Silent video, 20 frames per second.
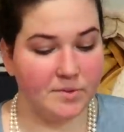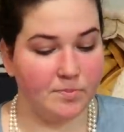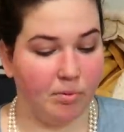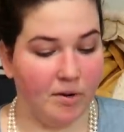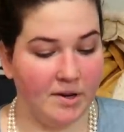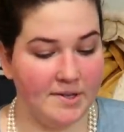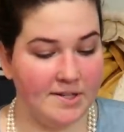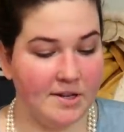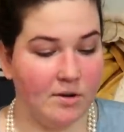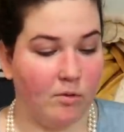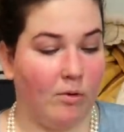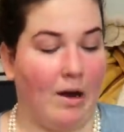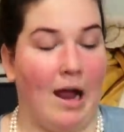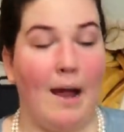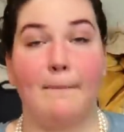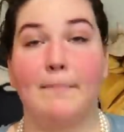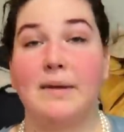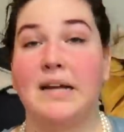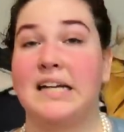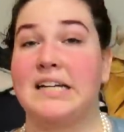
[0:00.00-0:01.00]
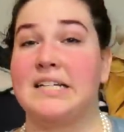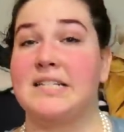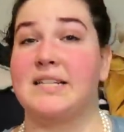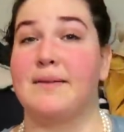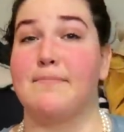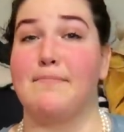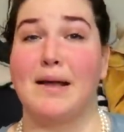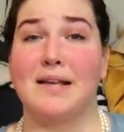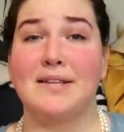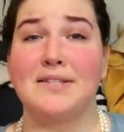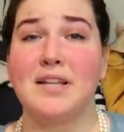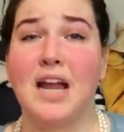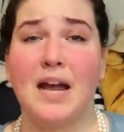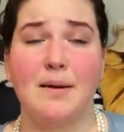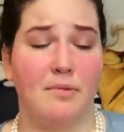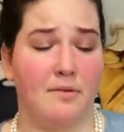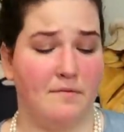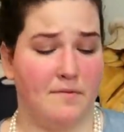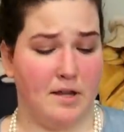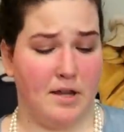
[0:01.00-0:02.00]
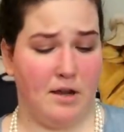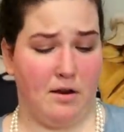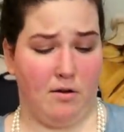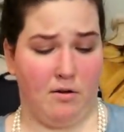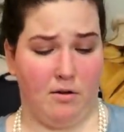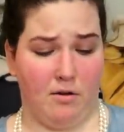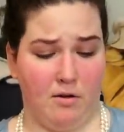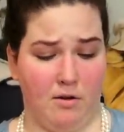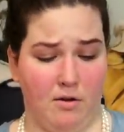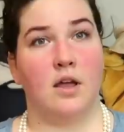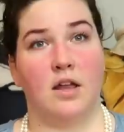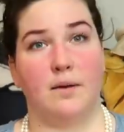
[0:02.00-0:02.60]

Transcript: present wrapping is the best time of year.